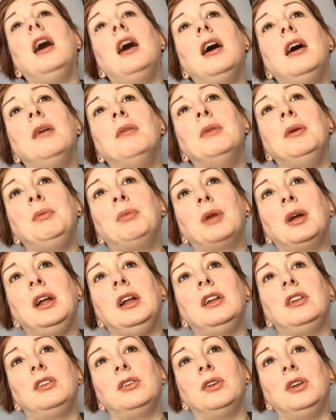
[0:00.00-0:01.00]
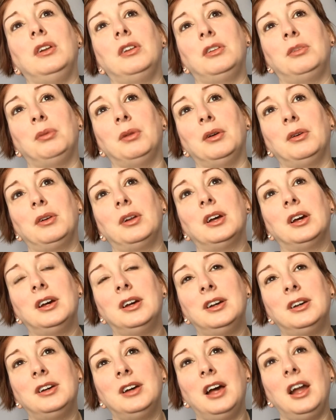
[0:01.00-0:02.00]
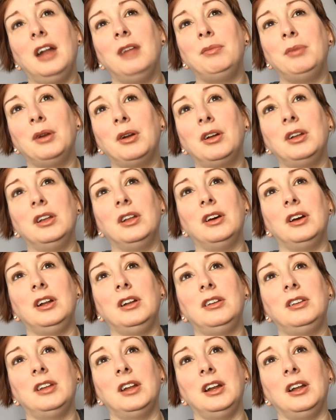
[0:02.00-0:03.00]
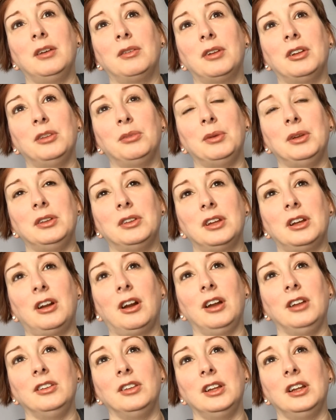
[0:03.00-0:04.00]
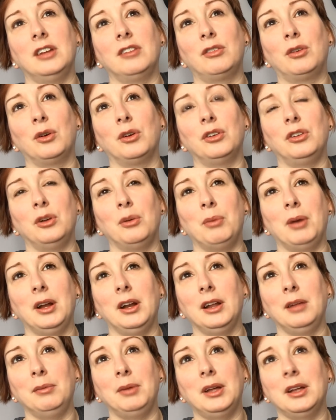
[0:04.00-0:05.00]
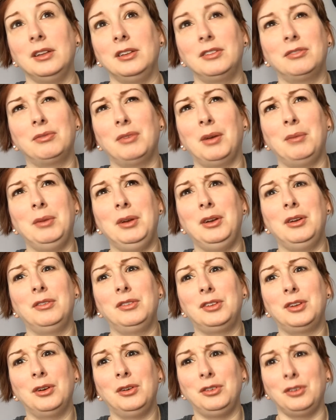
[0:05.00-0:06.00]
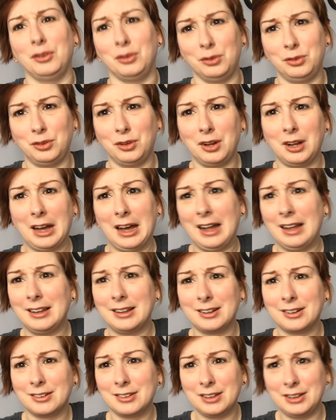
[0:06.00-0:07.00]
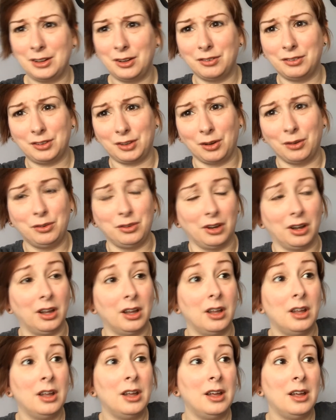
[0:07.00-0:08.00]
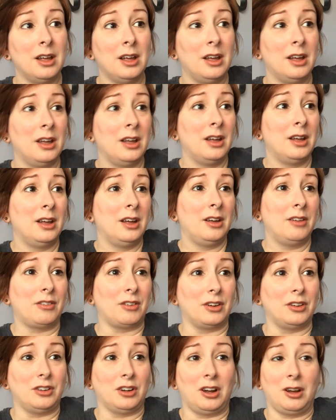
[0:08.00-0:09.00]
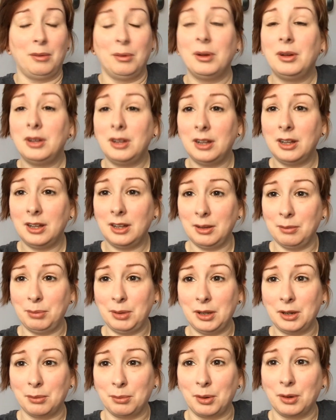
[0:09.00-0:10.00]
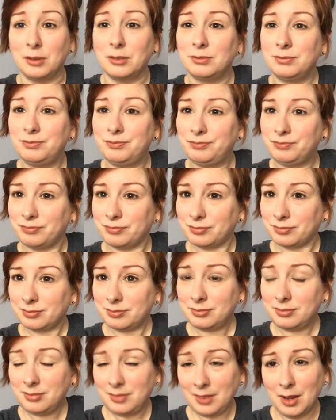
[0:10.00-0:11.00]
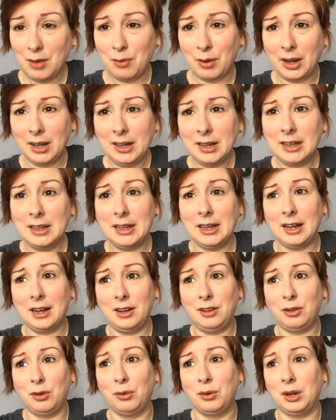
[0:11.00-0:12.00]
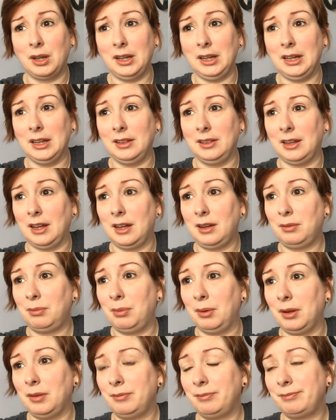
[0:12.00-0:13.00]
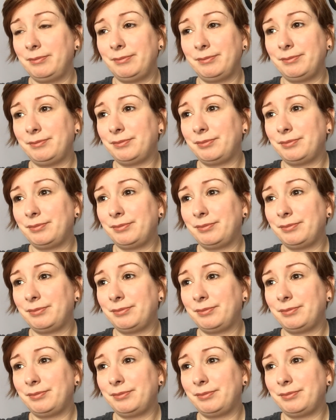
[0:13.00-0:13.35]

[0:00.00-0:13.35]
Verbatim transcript: Uh, my brain is going to explode. I've been online sending out resumes like crazy, and of course, no biting because I'm in Nova Scotia. Who's going to call a girl in Nova Scotia for a job in Peterborough? Right? Like, I totally get that, but